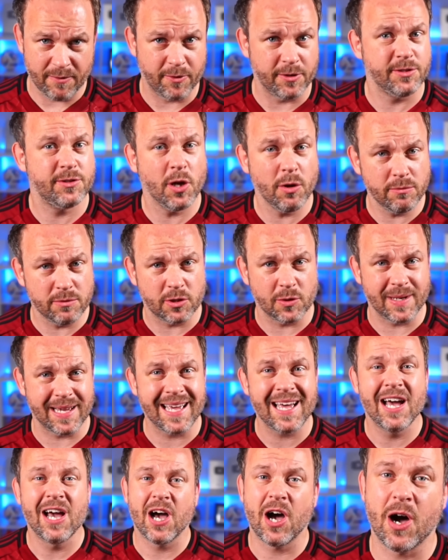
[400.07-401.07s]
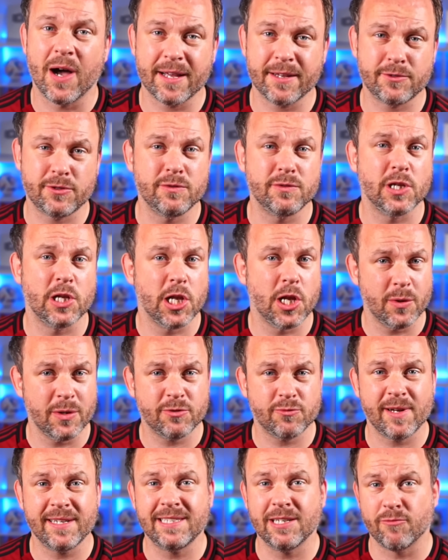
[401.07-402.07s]
If I don't do it, I have to use the
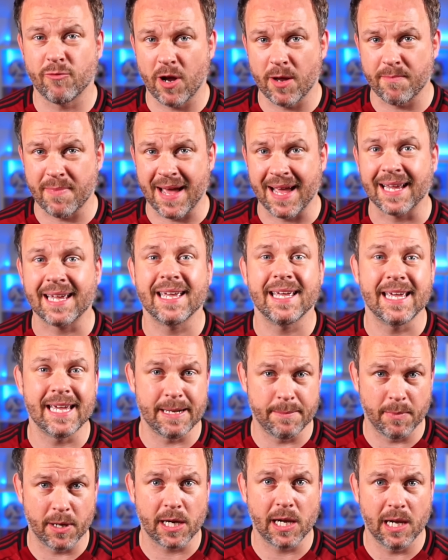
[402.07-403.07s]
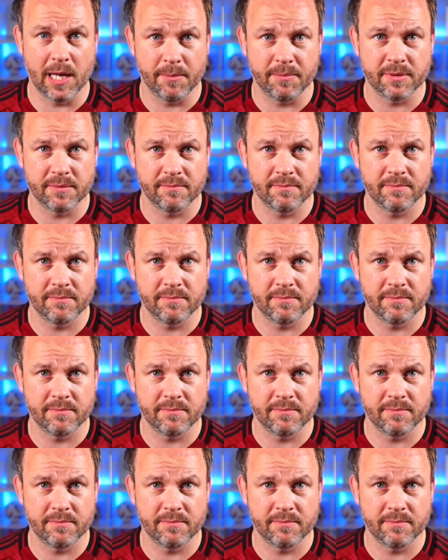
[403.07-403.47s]
lowest rated right back in my club.